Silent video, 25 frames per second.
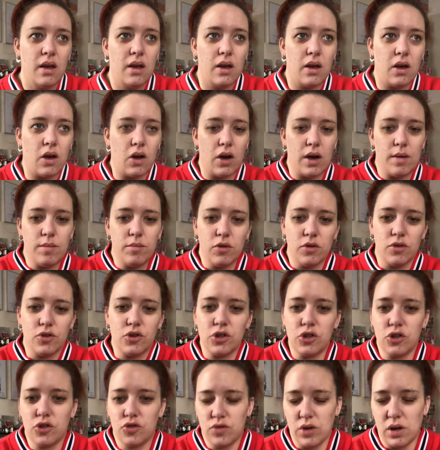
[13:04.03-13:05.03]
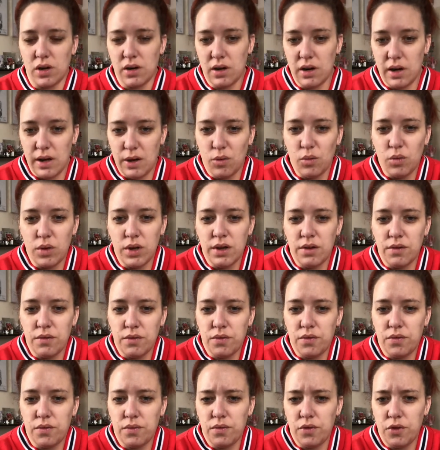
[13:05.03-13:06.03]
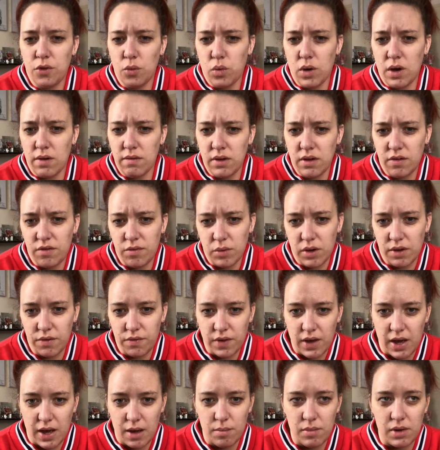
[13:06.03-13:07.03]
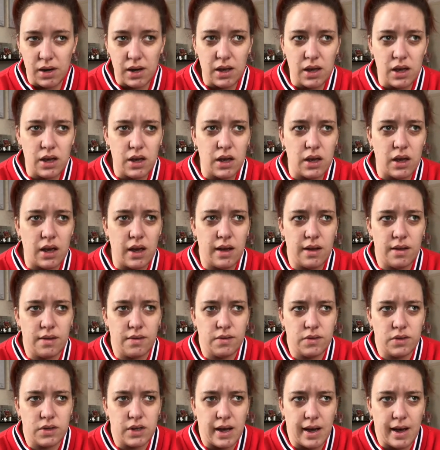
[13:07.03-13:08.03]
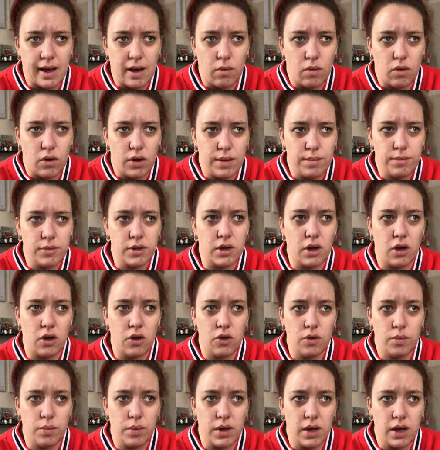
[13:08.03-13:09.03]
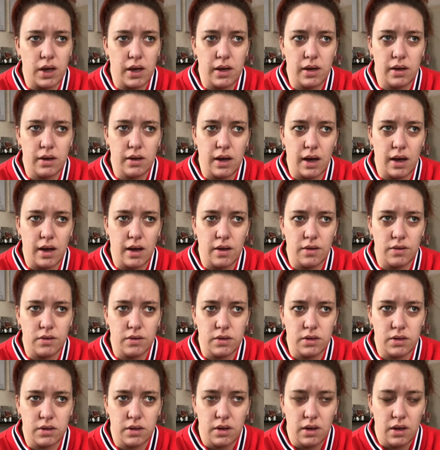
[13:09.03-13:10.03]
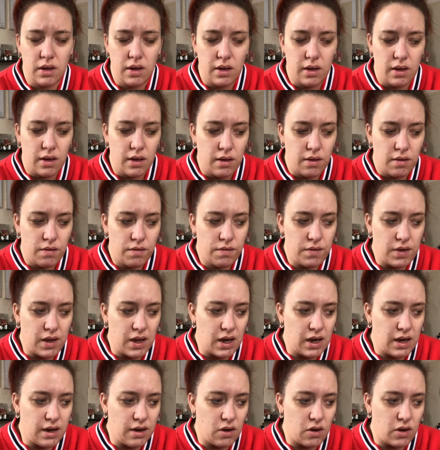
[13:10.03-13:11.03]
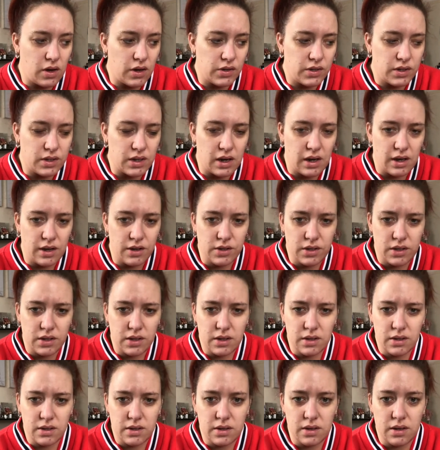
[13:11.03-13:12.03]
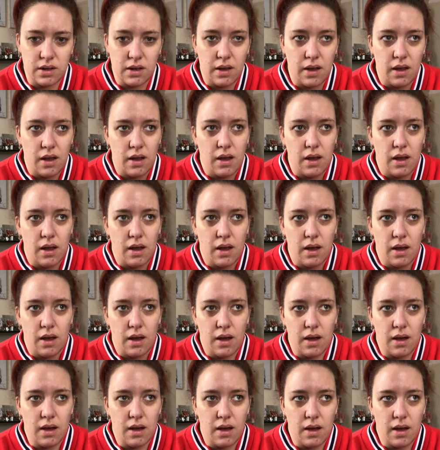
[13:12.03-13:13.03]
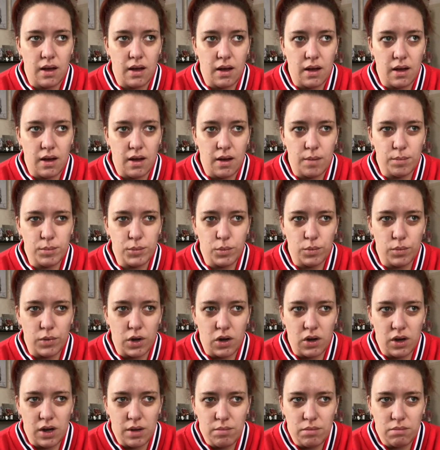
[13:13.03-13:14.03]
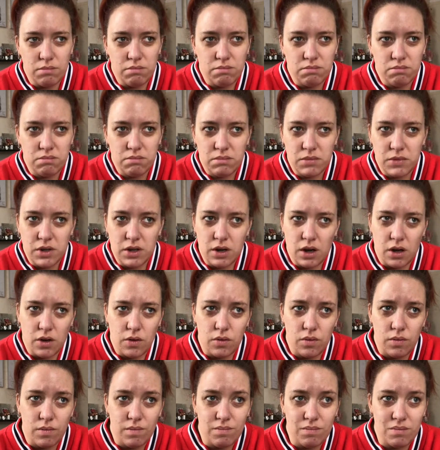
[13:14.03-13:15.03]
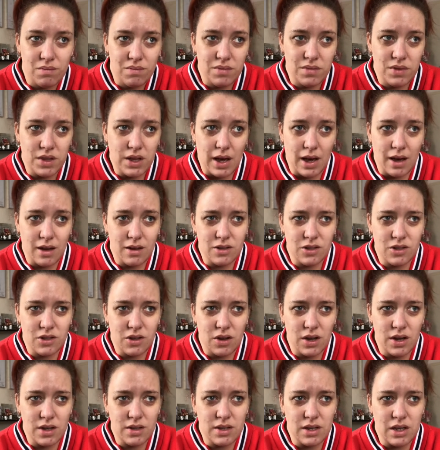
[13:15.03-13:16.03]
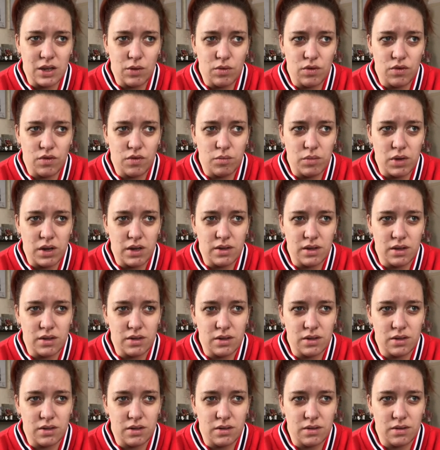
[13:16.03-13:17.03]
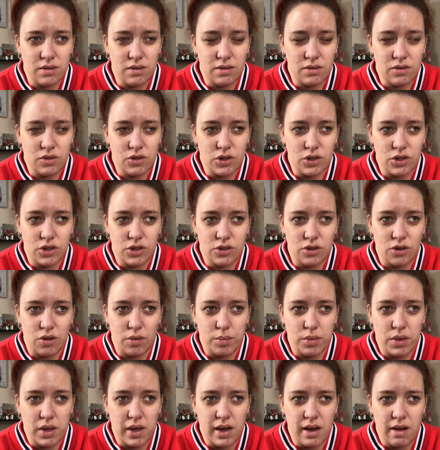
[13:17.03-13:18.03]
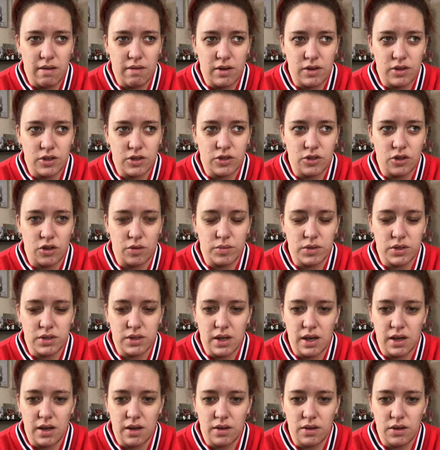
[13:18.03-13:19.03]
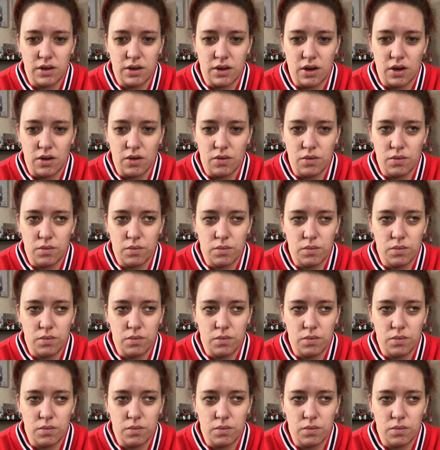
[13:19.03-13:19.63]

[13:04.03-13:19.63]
I'm not just struggling with the worry of my family and how I'm coping and feeling isolated. I'm you know, the anxiety with me doesn't just stop there. It stops that, you know,